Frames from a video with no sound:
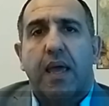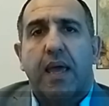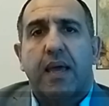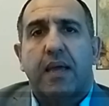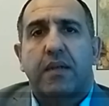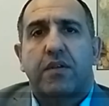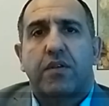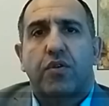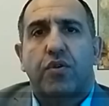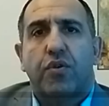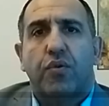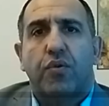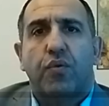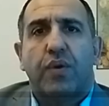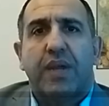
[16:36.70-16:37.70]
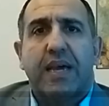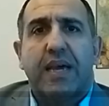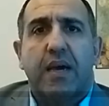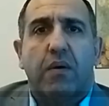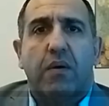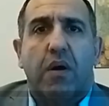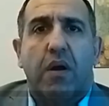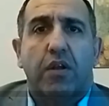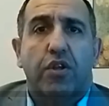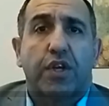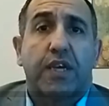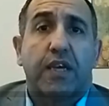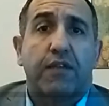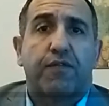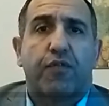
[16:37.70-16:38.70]
and who now are
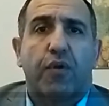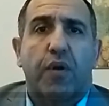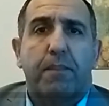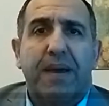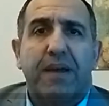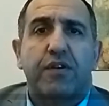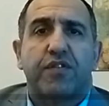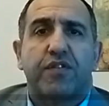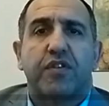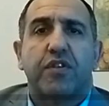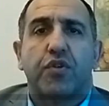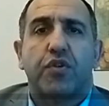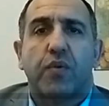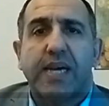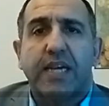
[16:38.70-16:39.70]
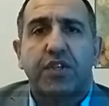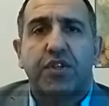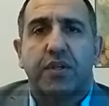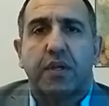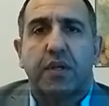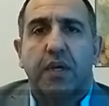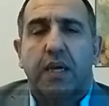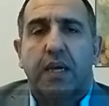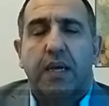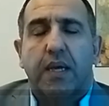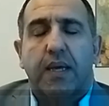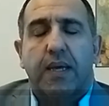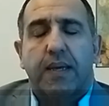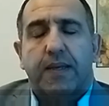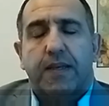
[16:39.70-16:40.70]
looking for a better situation.
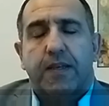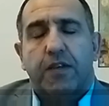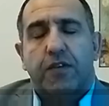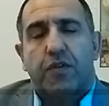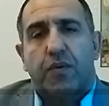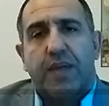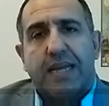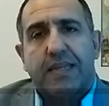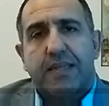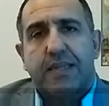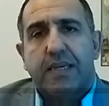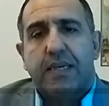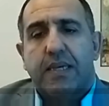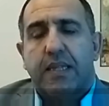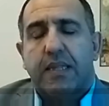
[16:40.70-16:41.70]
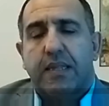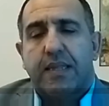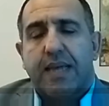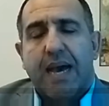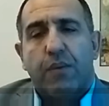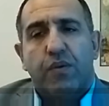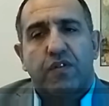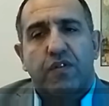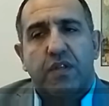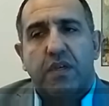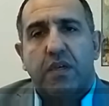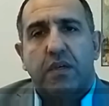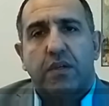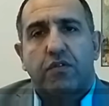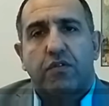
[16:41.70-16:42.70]
So that's the that was
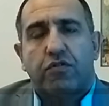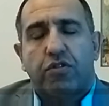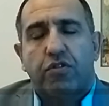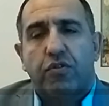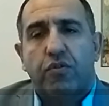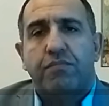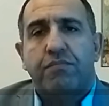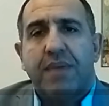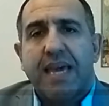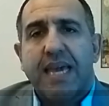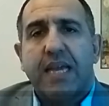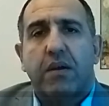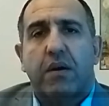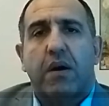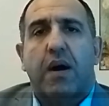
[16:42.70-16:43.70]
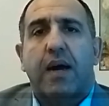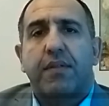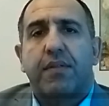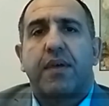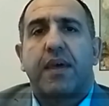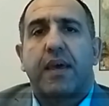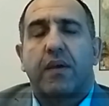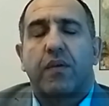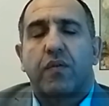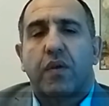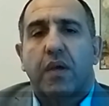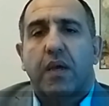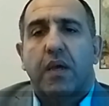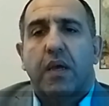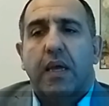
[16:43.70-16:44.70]
the two main odd things.
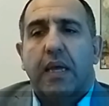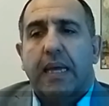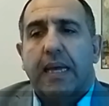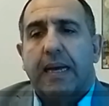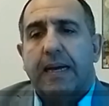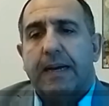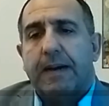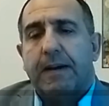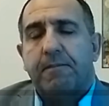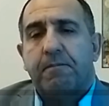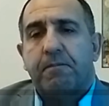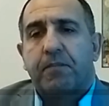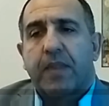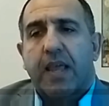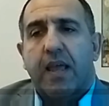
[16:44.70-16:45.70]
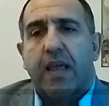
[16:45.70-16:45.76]
Um,